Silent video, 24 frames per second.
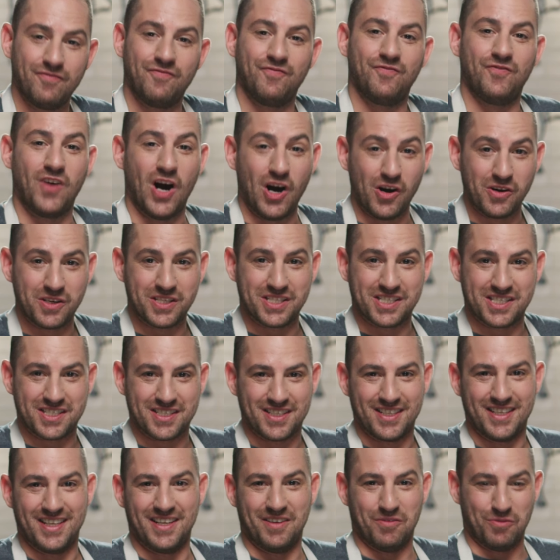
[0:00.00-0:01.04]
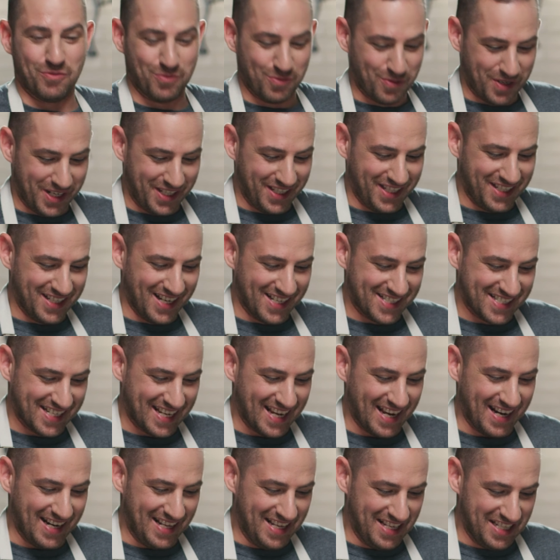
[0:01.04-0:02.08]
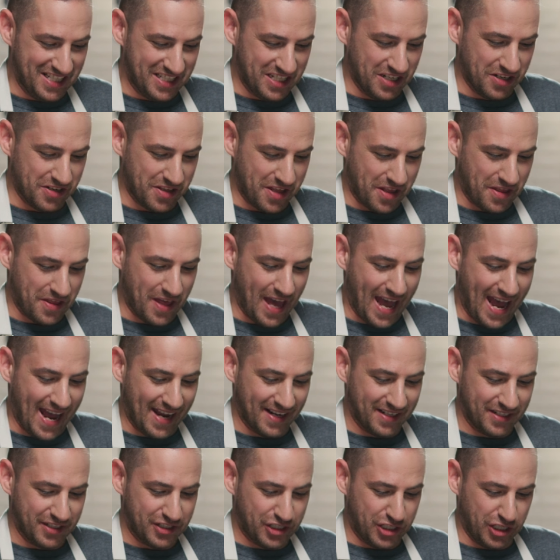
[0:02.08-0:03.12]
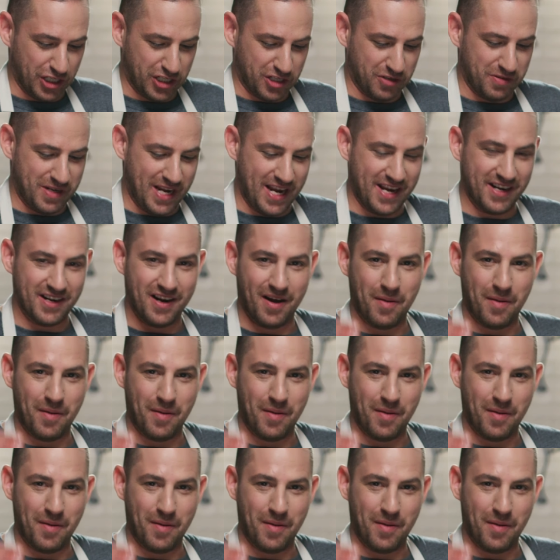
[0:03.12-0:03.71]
Folks, it really doesn't get easier than that to create